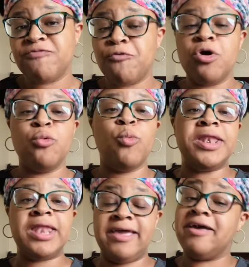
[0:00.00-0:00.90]
for when
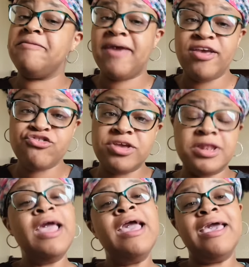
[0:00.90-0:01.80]
like a patient
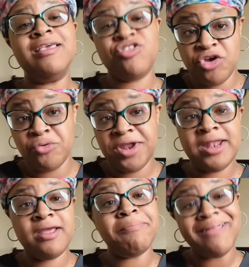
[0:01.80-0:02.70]
is
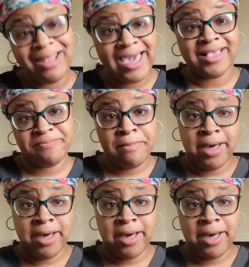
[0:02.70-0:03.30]
donating plasma.